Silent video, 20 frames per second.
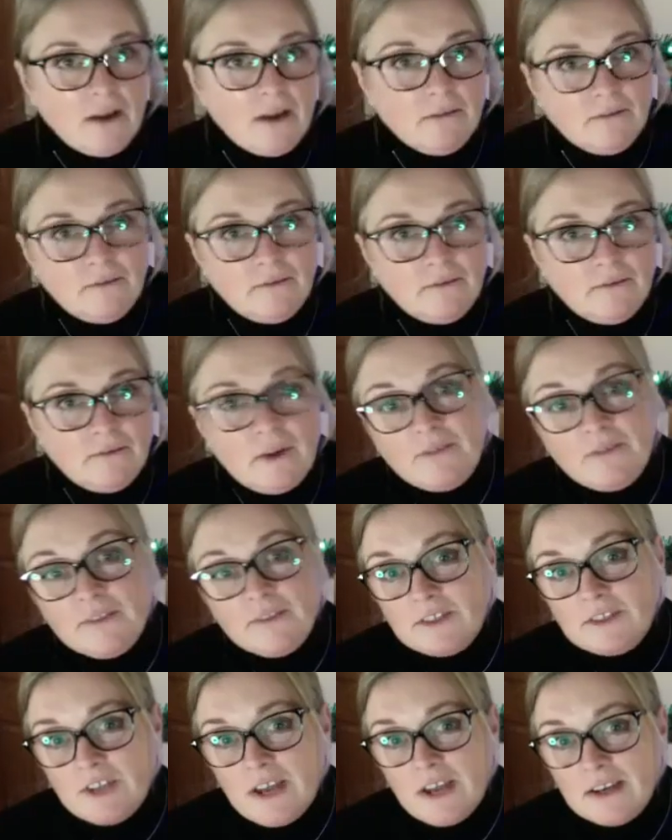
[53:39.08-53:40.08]
ready for the
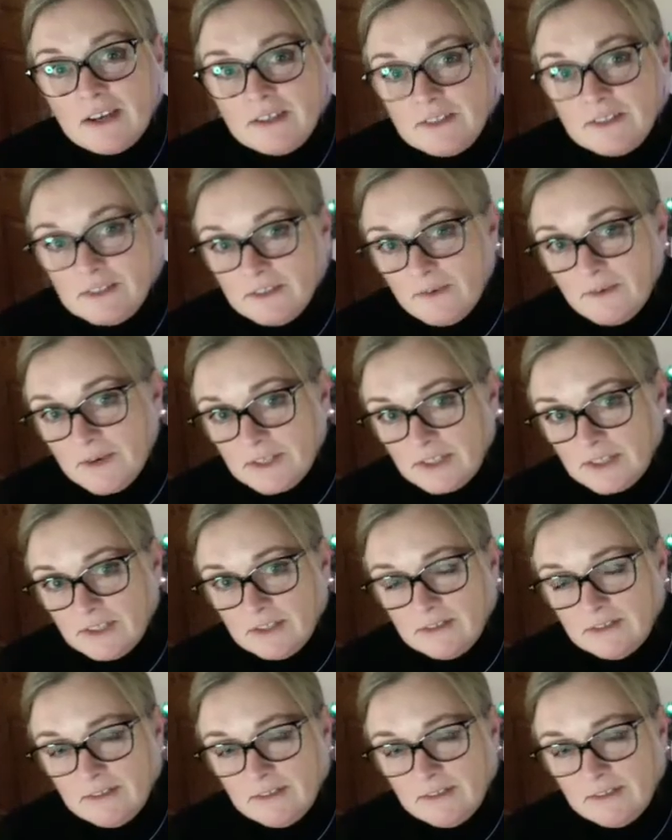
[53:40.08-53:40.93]
challenging question?